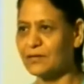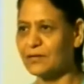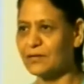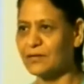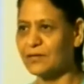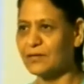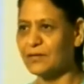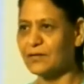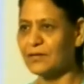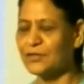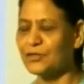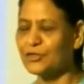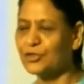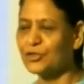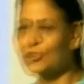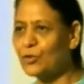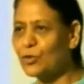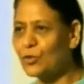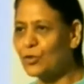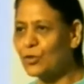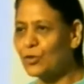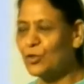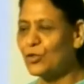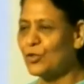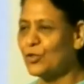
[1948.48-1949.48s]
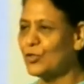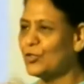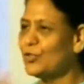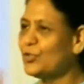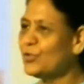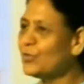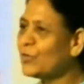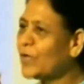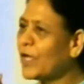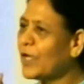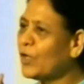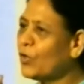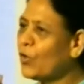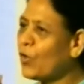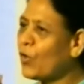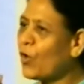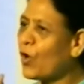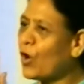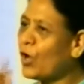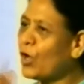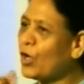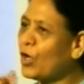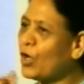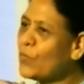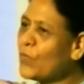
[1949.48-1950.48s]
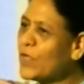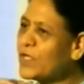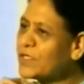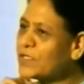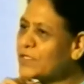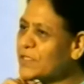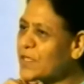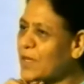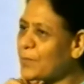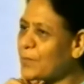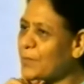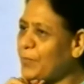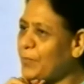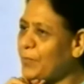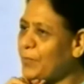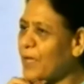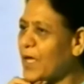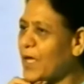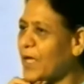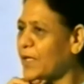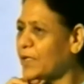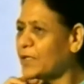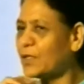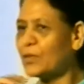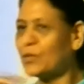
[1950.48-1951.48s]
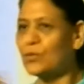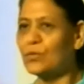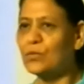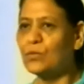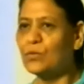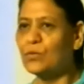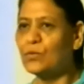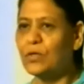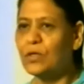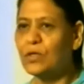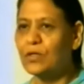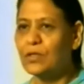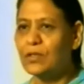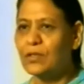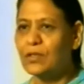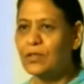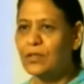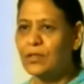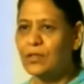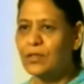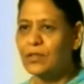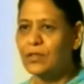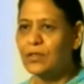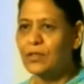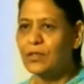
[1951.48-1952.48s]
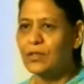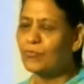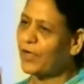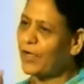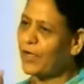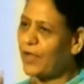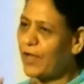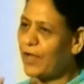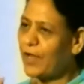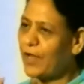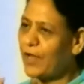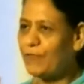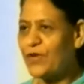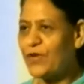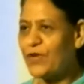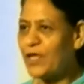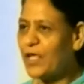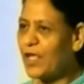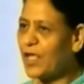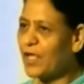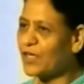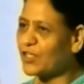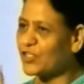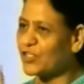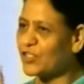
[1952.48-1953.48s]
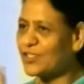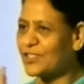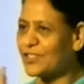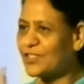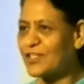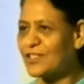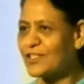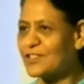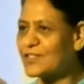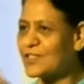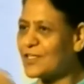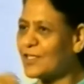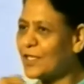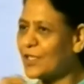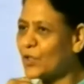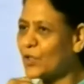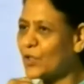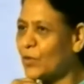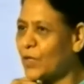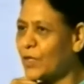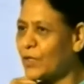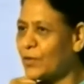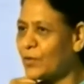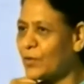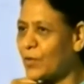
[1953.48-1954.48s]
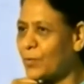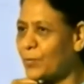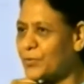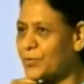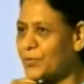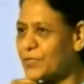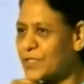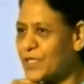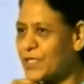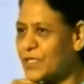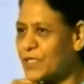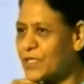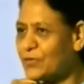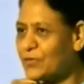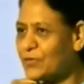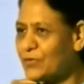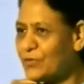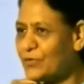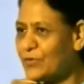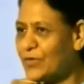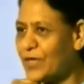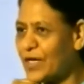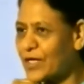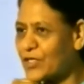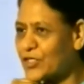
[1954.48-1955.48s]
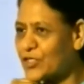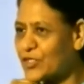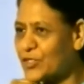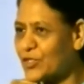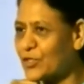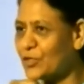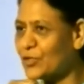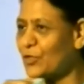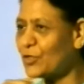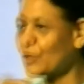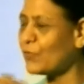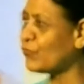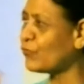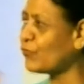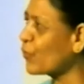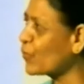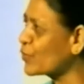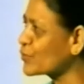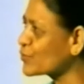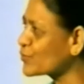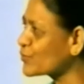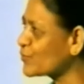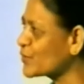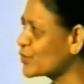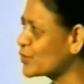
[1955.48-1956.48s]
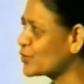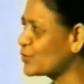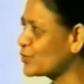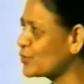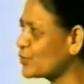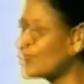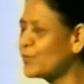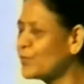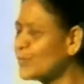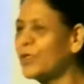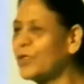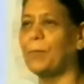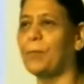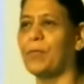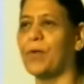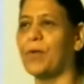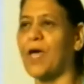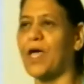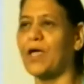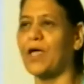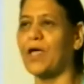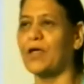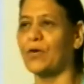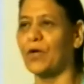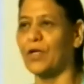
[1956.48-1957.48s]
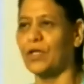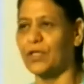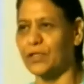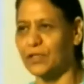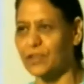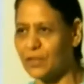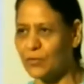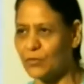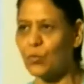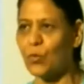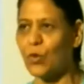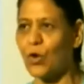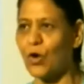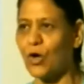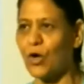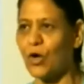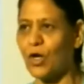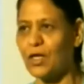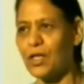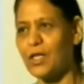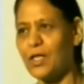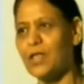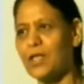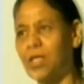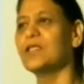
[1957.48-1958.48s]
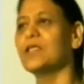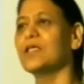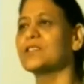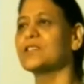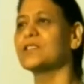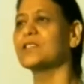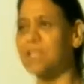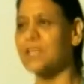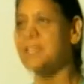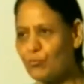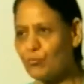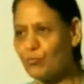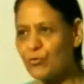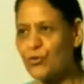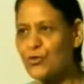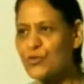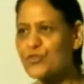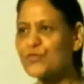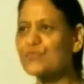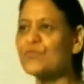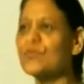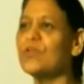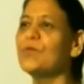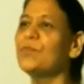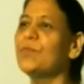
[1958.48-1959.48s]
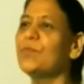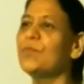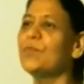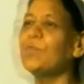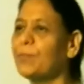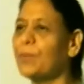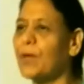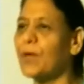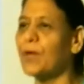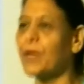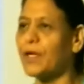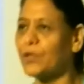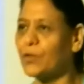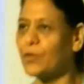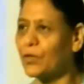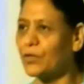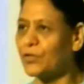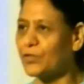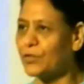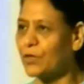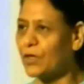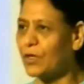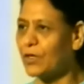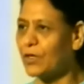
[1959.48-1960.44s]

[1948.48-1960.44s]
So you can always apply the rule. For every action there is an equal and opposite reaction. The force which you would apply on the wall, the same force will be applied on your